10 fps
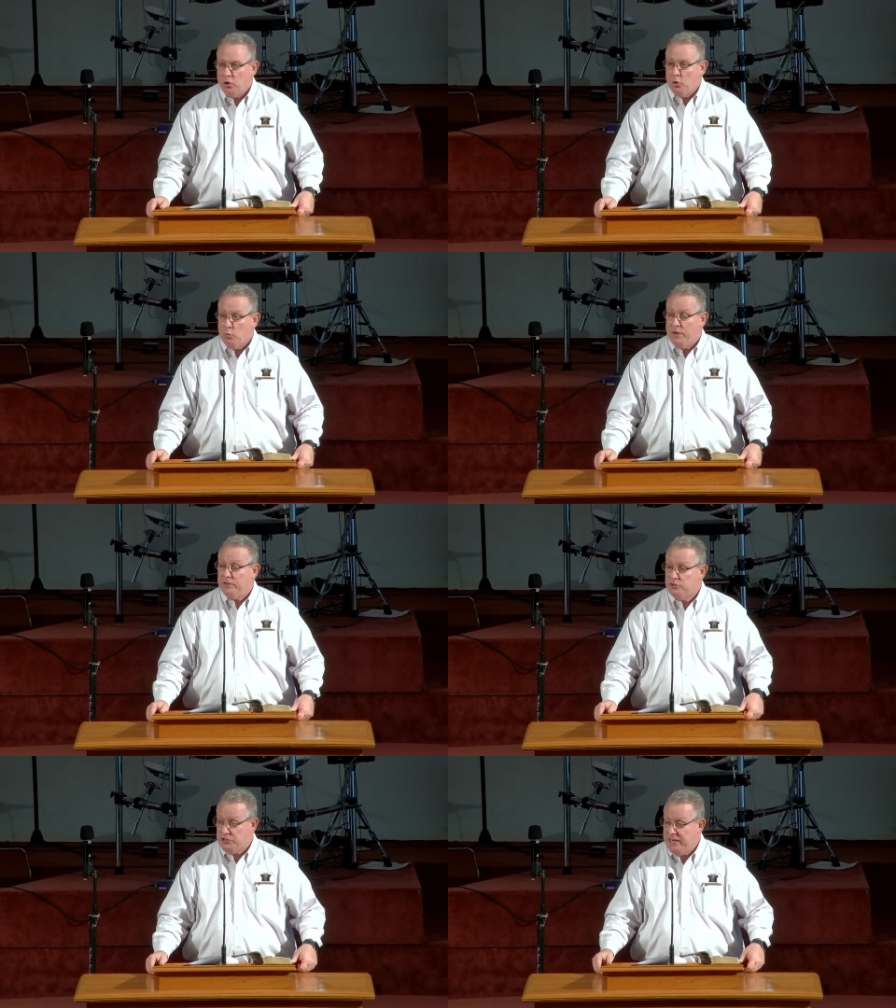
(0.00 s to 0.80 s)
when
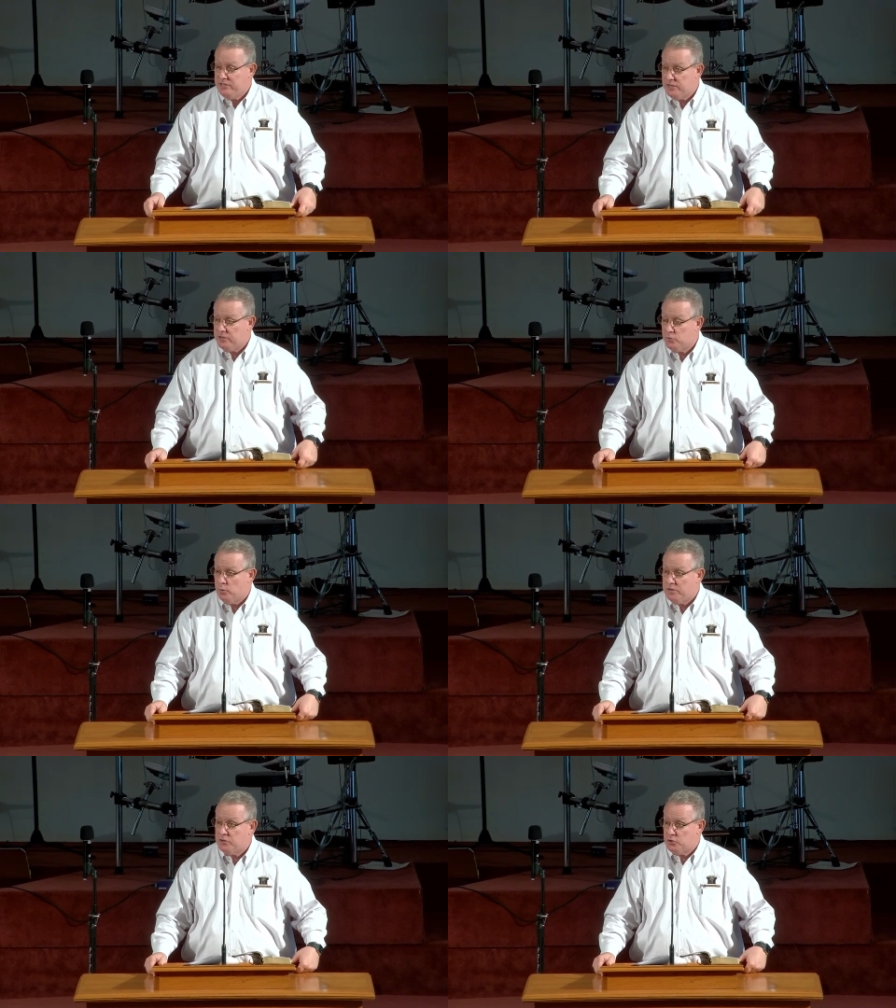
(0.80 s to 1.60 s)
Jesus
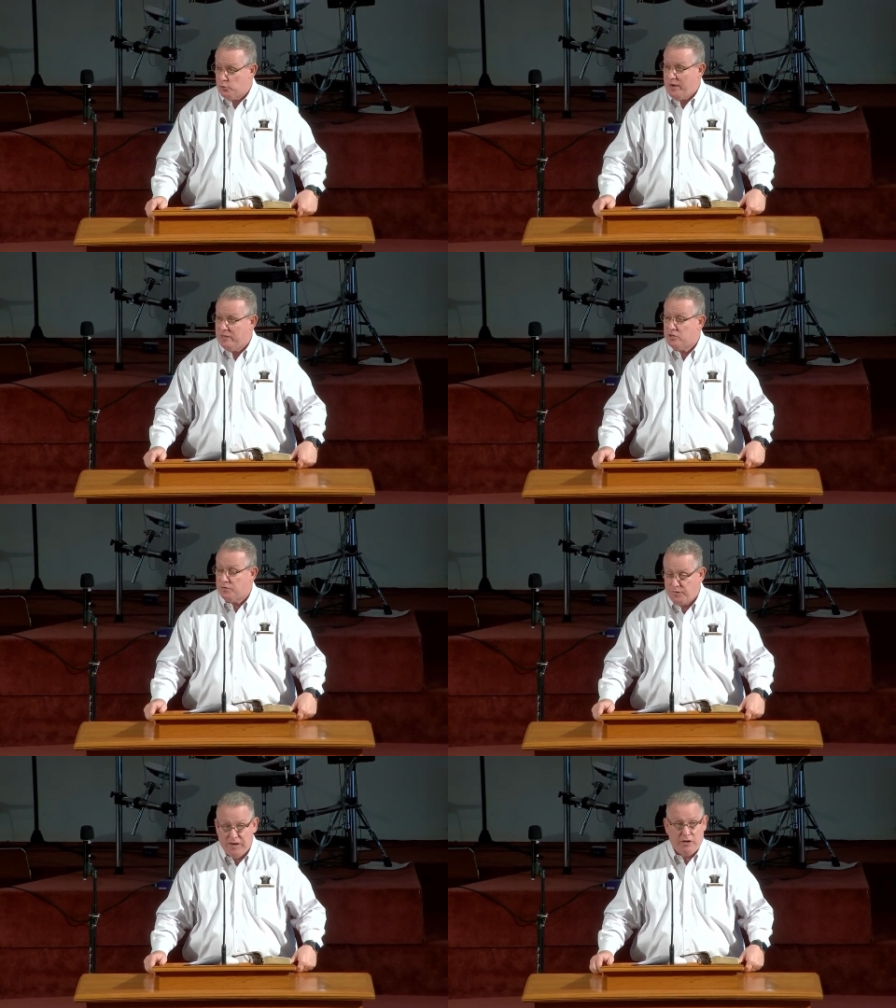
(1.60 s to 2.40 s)
was
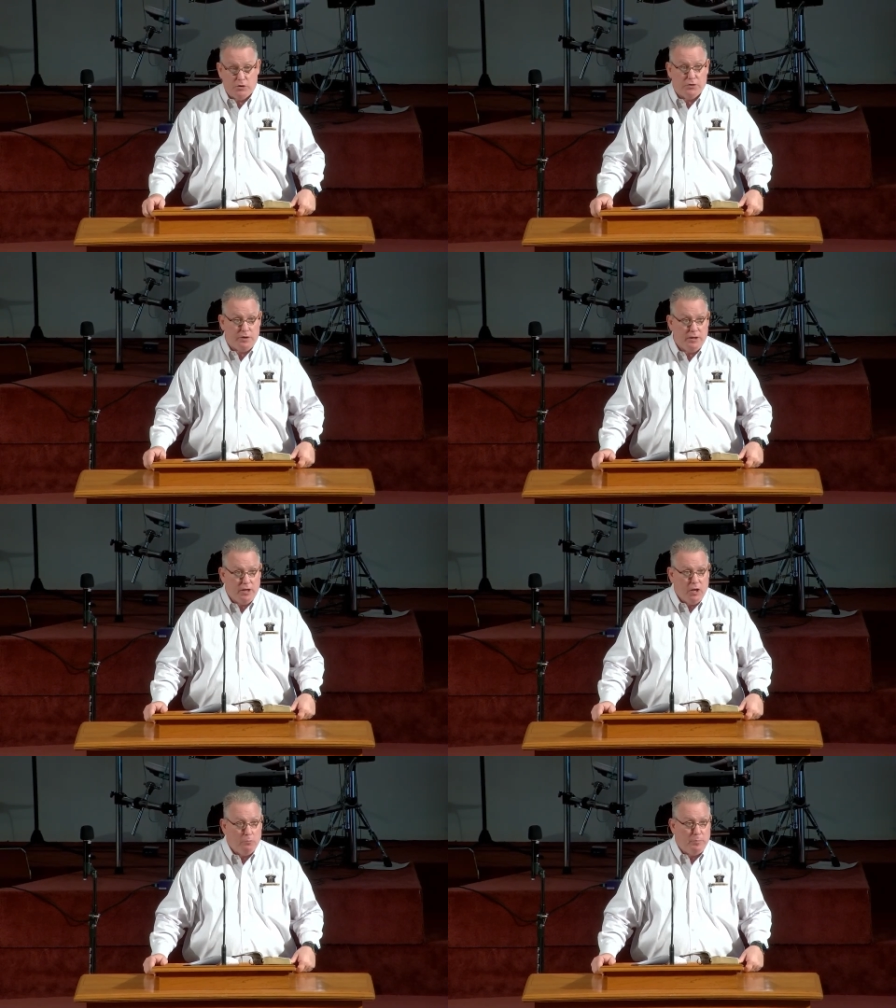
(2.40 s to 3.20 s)
transfigured
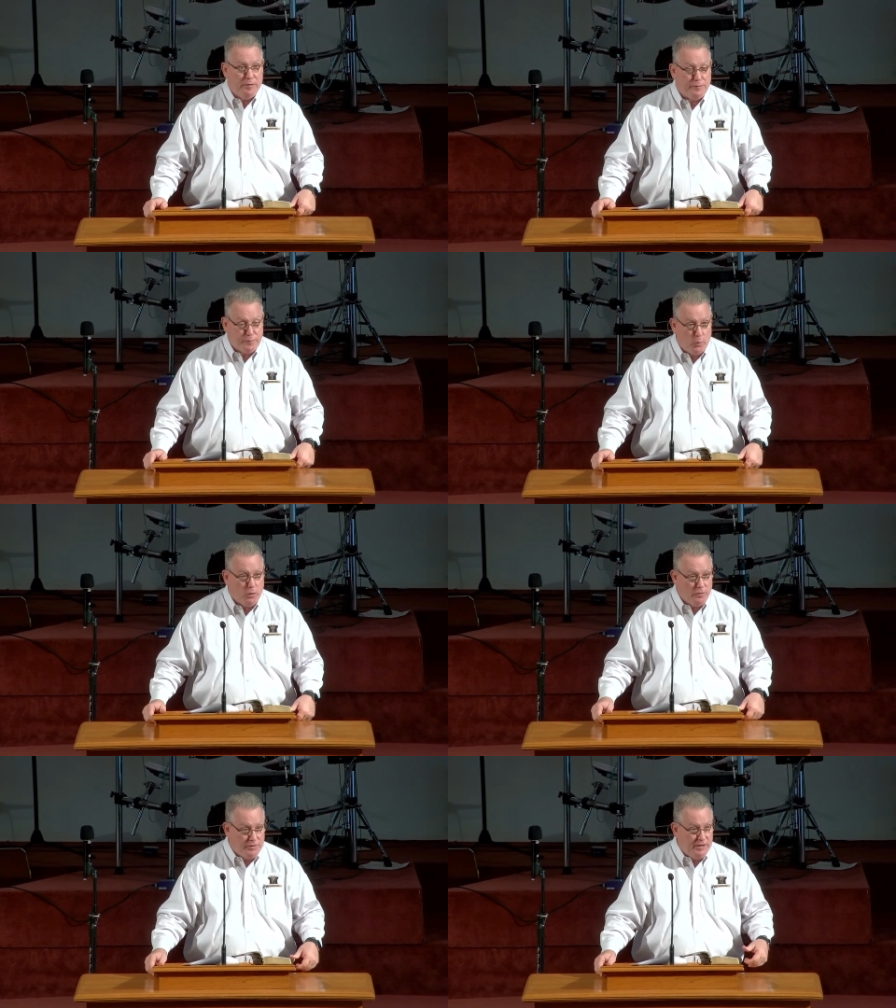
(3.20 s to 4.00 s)

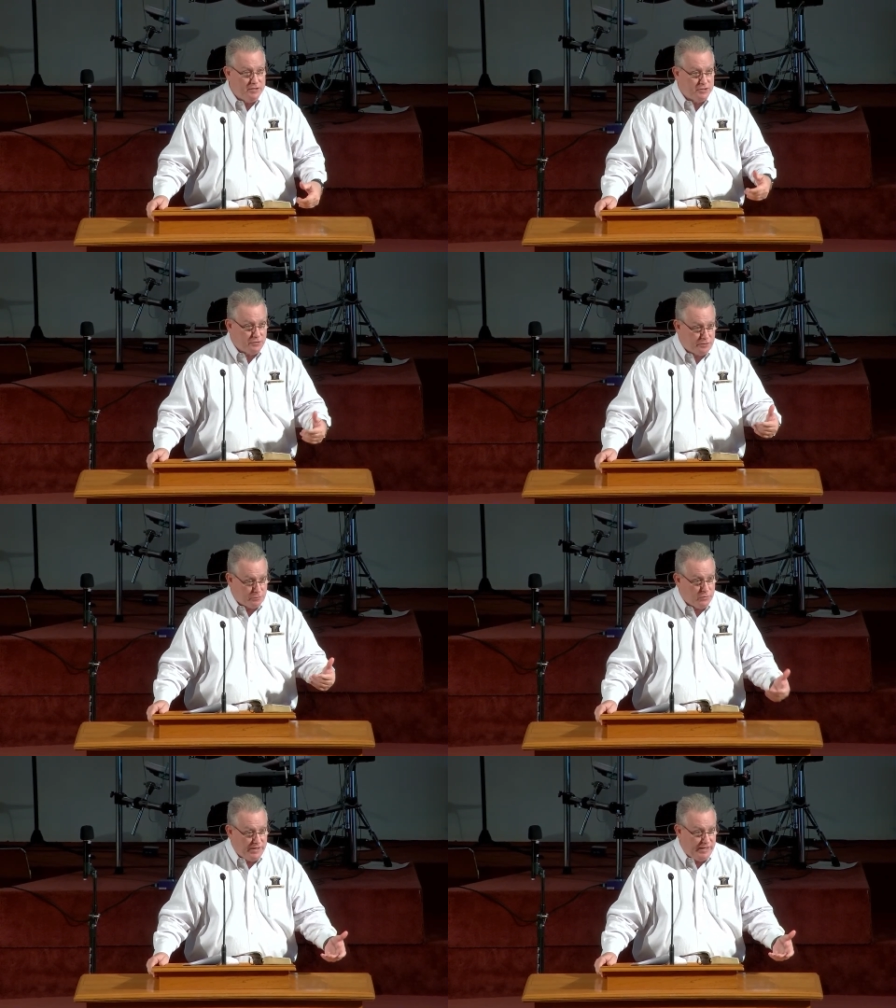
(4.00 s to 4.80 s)
before these
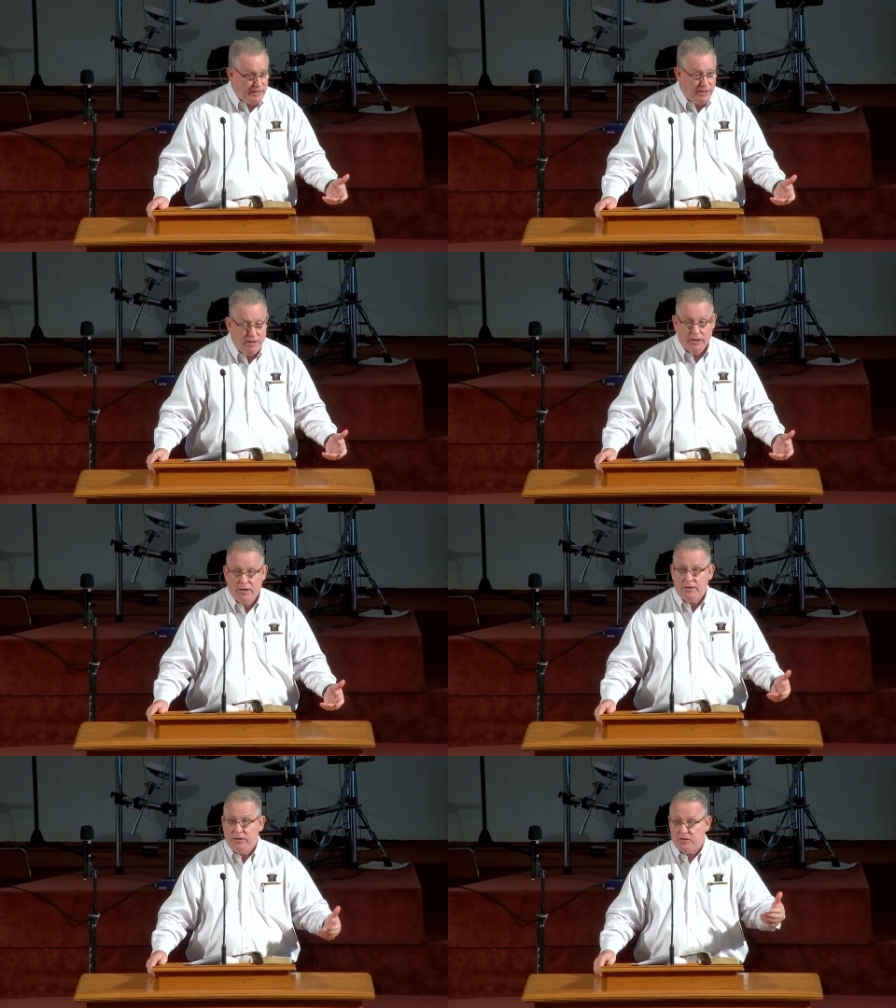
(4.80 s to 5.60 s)
three
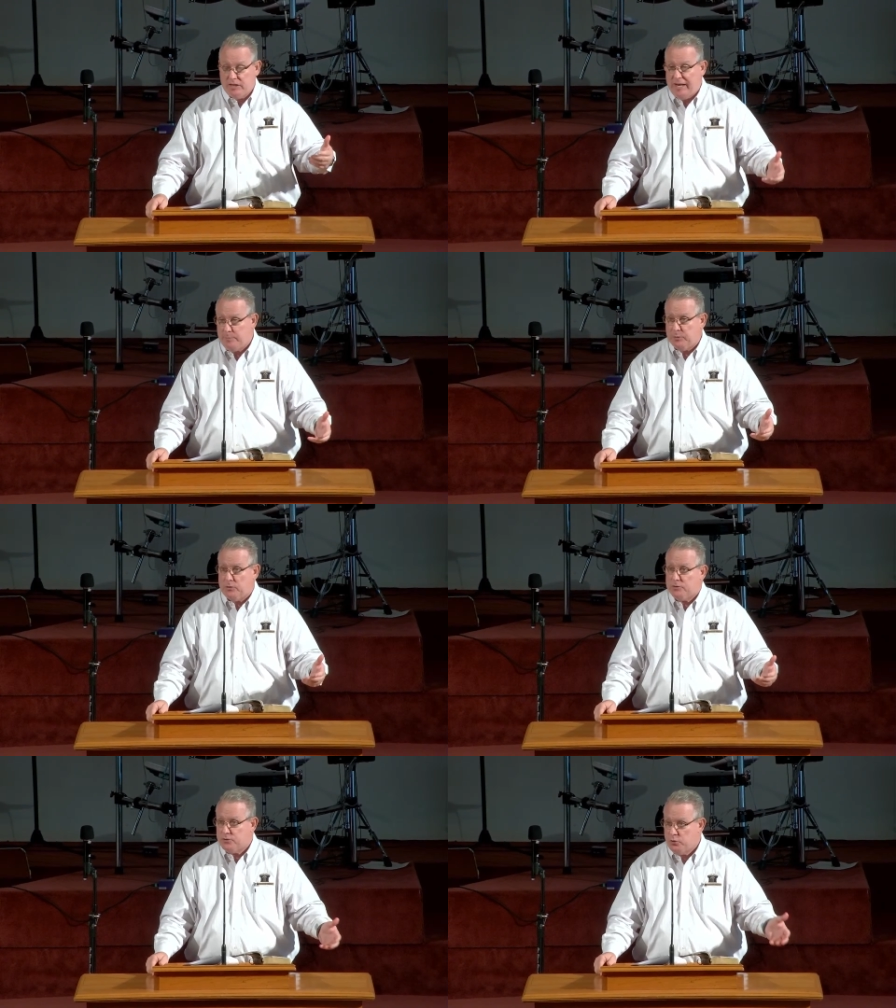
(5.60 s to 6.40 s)

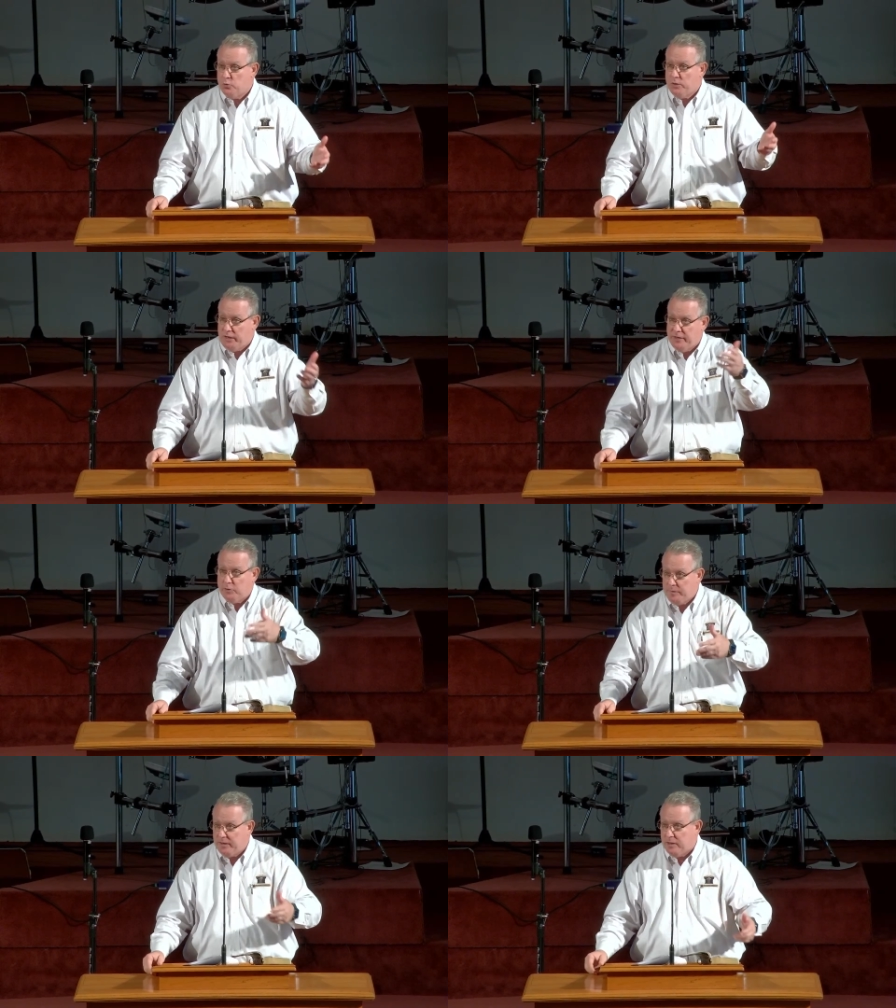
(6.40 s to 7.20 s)
disciples who would later
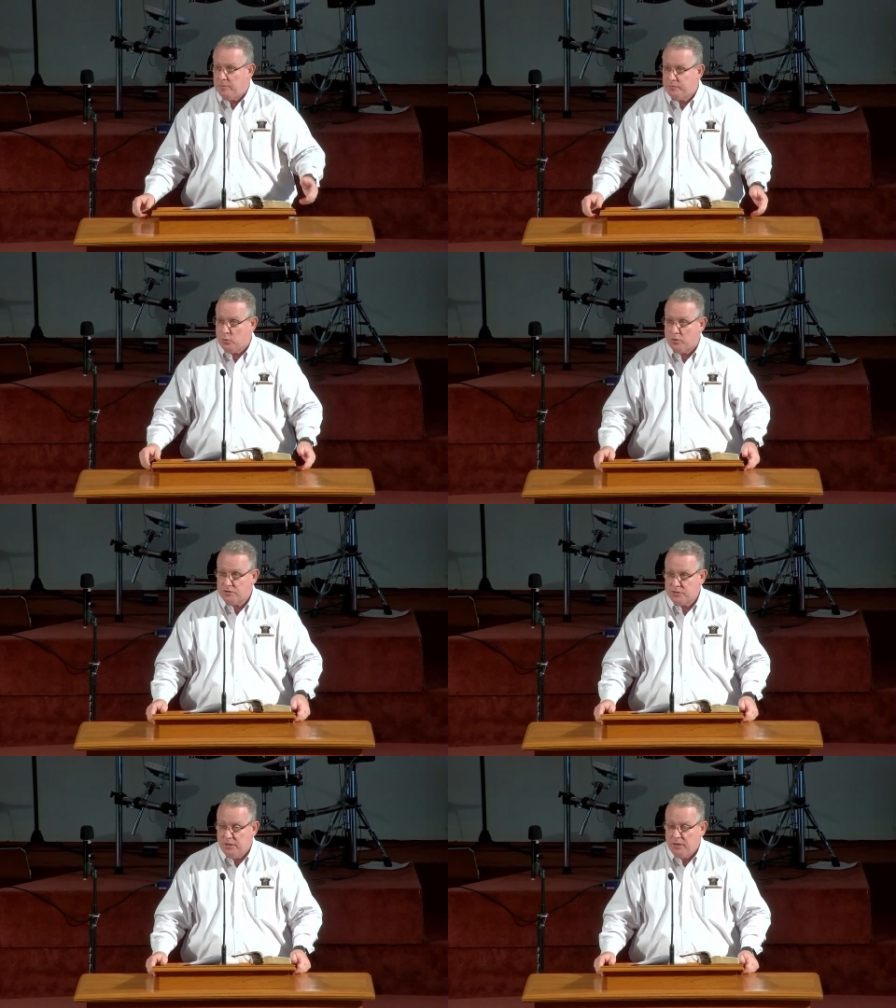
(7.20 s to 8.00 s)
become, of course,